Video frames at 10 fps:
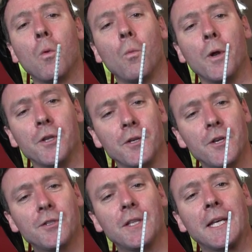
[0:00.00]
When you're
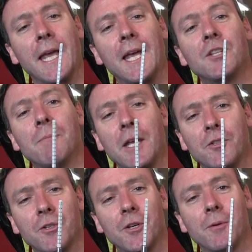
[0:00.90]
using the gauge, make
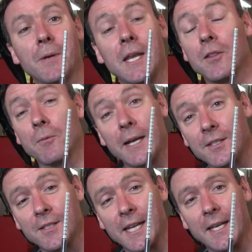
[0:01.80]
sure you're reading the right
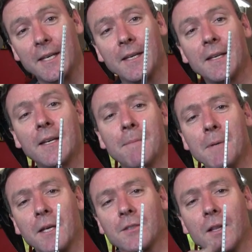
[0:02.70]
stick,
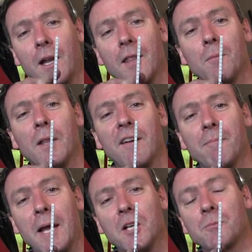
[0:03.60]
because a lot of them will have
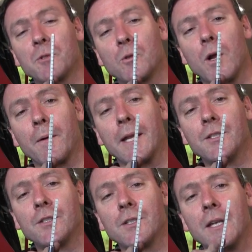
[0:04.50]
pounds per square
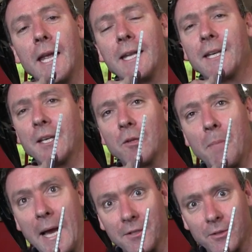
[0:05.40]
inch and
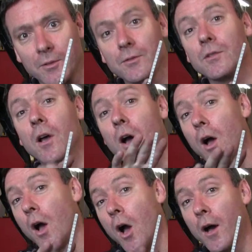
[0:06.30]
kilopascals
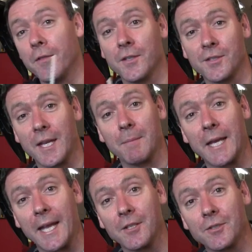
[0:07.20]
on the same
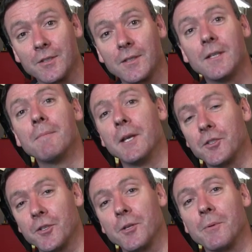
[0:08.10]
gauge. Make
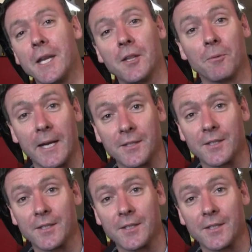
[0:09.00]
sure you're reading the right